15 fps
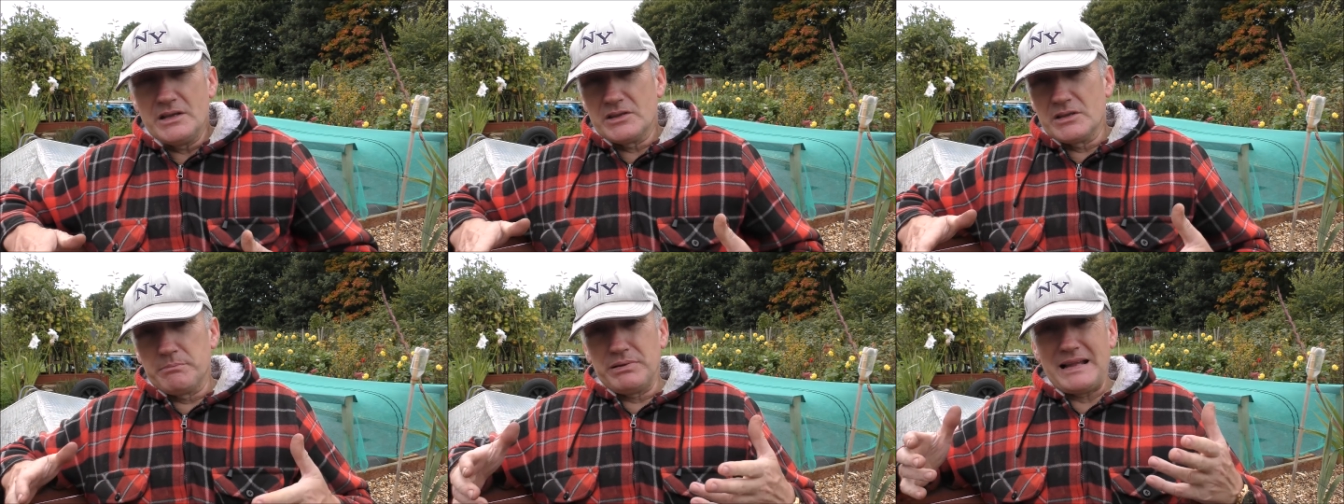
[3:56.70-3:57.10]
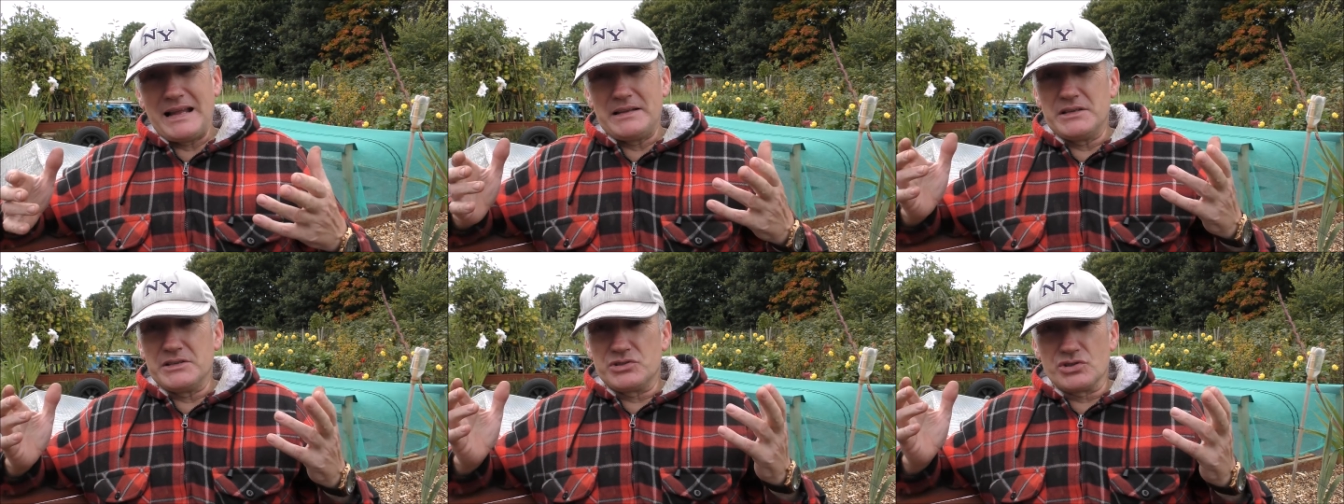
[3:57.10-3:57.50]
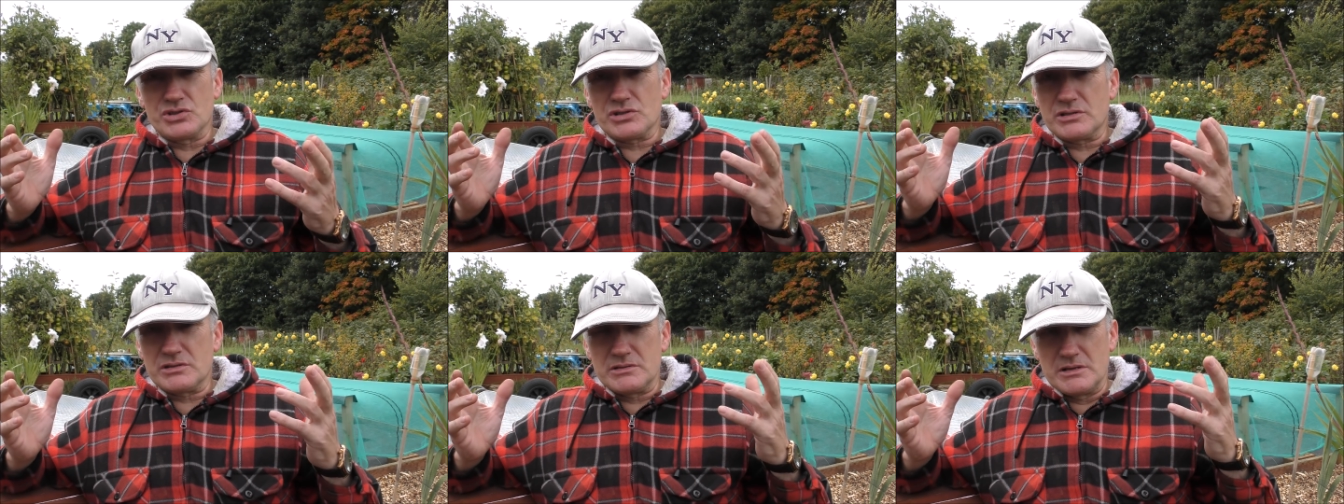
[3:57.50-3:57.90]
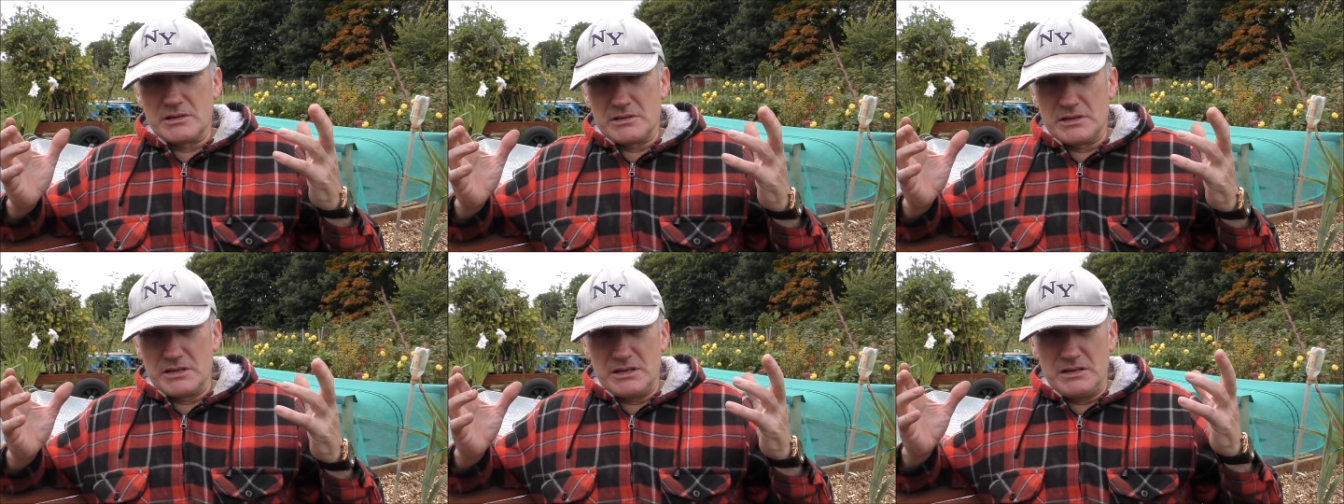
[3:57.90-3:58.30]
the plant is just
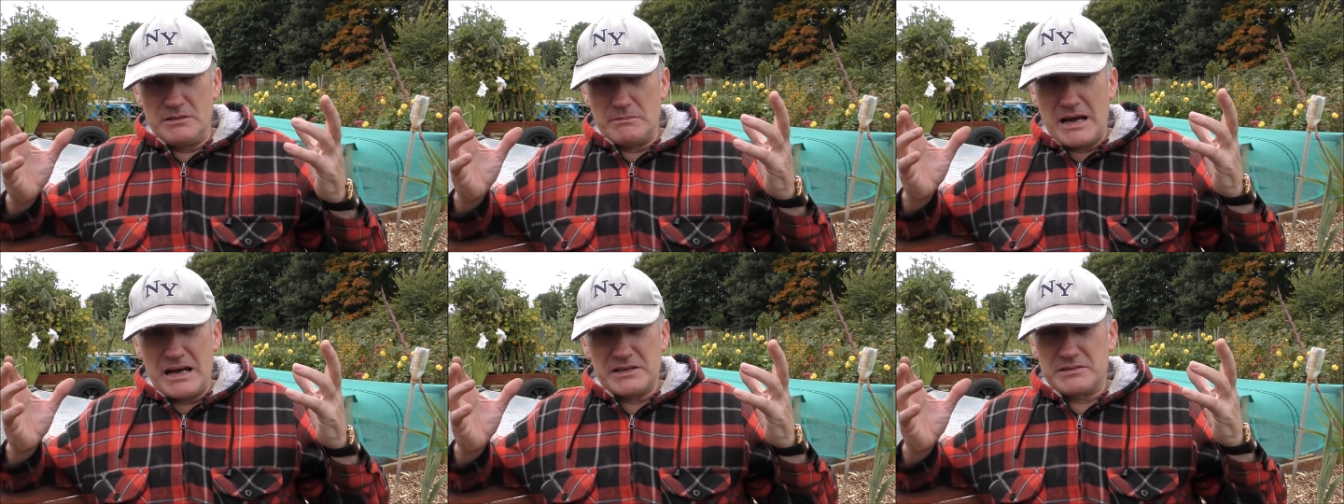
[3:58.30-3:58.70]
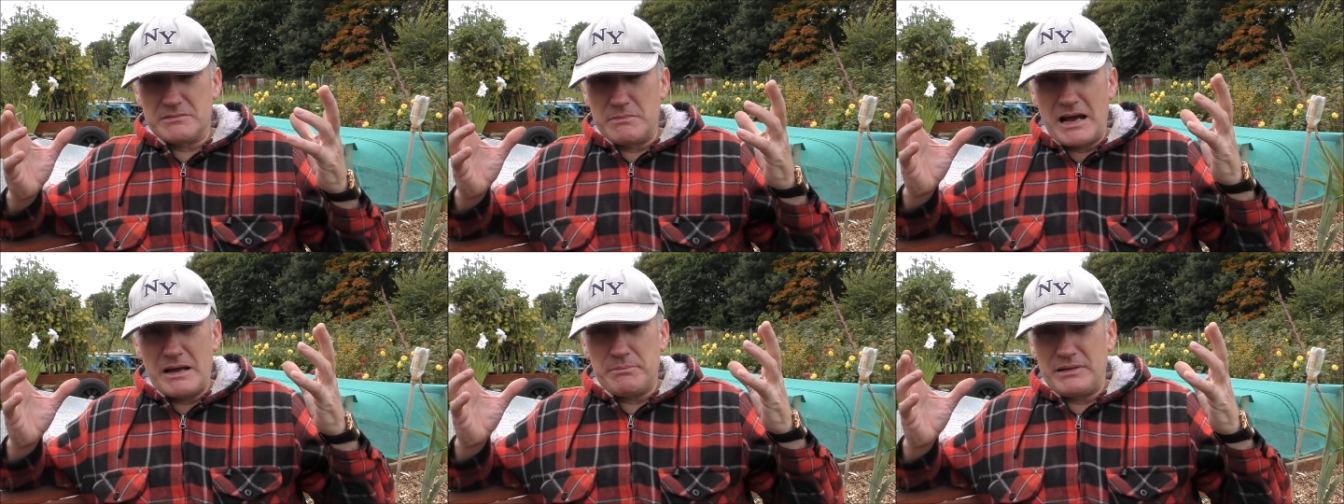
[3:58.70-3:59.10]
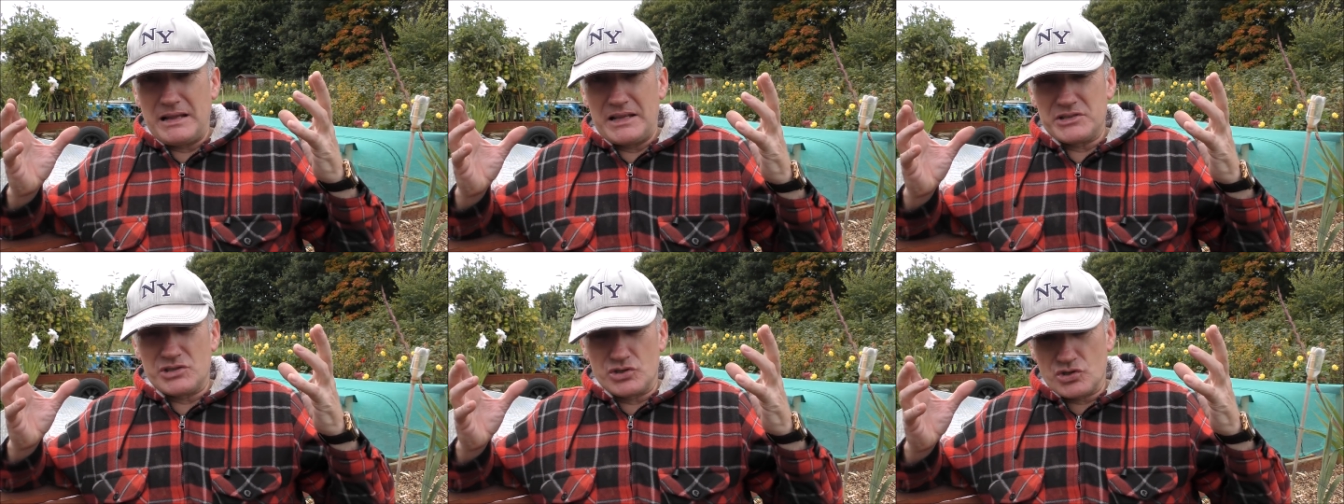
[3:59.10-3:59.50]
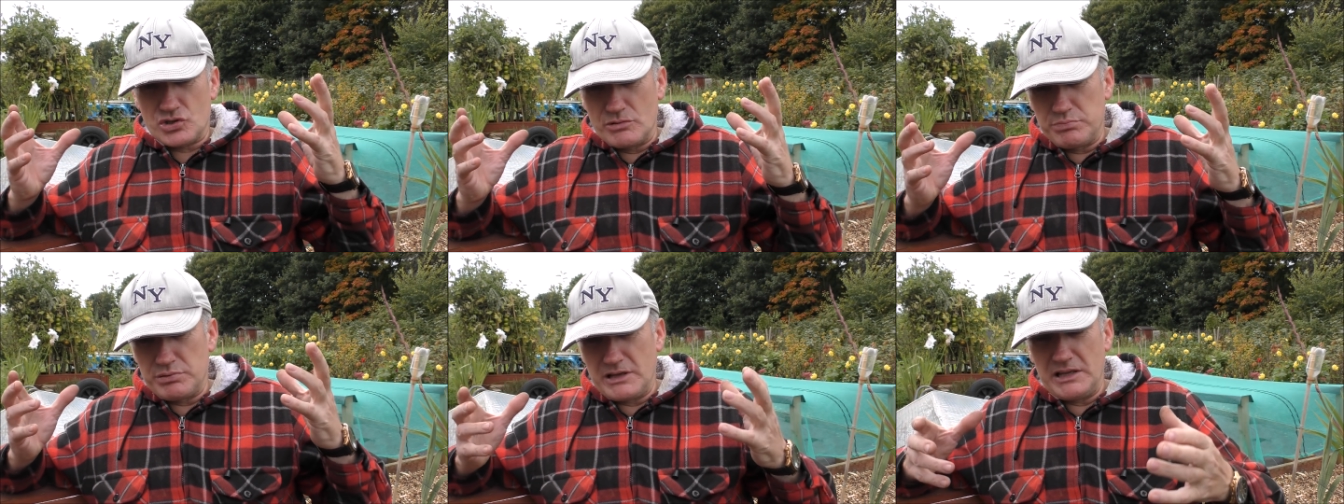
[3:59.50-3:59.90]
my plants are
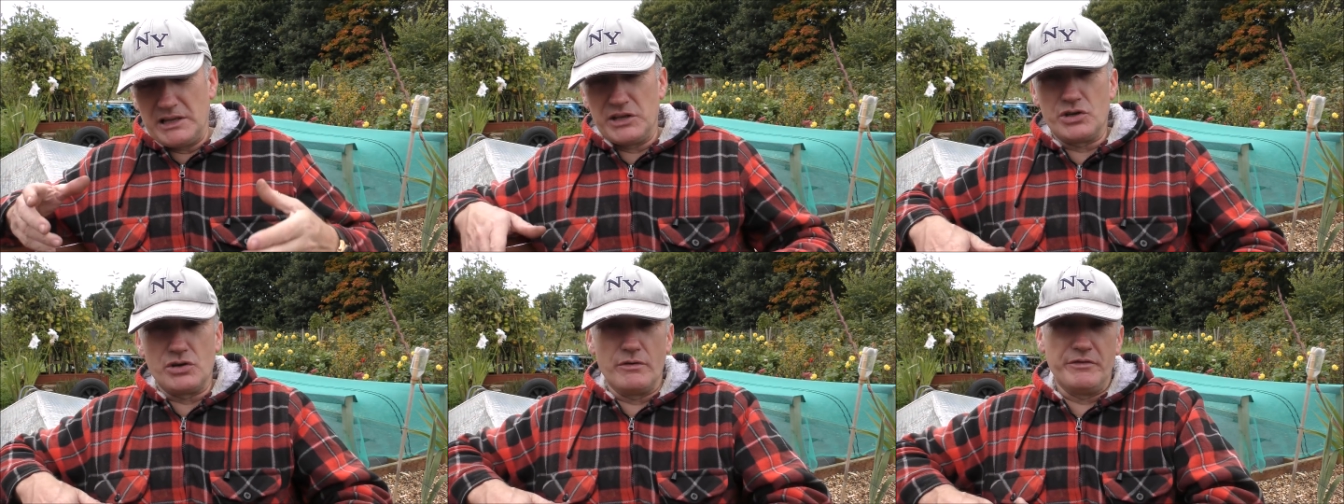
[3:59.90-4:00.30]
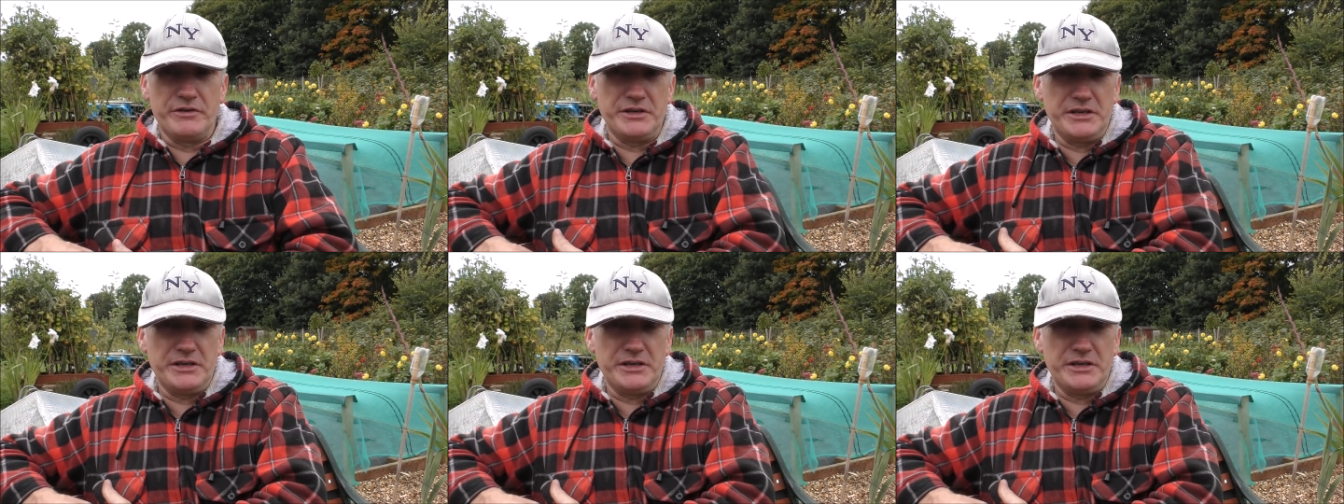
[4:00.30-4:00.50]
just completely covered